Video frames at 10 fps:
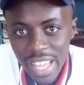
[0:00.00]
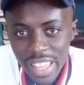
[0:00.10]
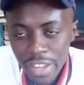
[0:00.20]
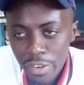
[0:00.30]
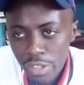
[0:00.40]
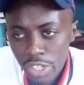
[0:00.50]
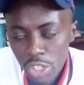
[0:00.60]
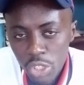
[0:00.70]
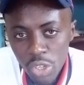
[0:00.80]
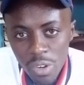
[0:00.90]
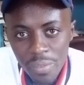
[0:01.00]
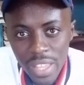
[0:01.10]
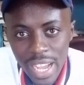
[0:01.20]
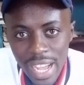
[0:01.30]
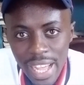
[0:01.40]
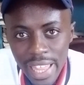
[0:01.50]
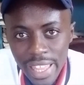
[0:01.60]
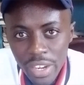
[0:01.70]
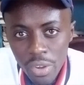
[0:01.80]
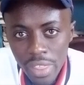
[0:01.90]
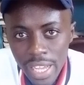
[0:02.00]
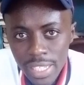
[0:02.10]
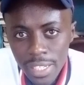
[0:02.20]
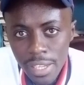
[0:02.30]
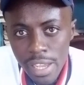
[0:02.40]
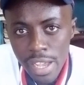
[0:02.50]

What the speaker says: the rotation of the earth and all that.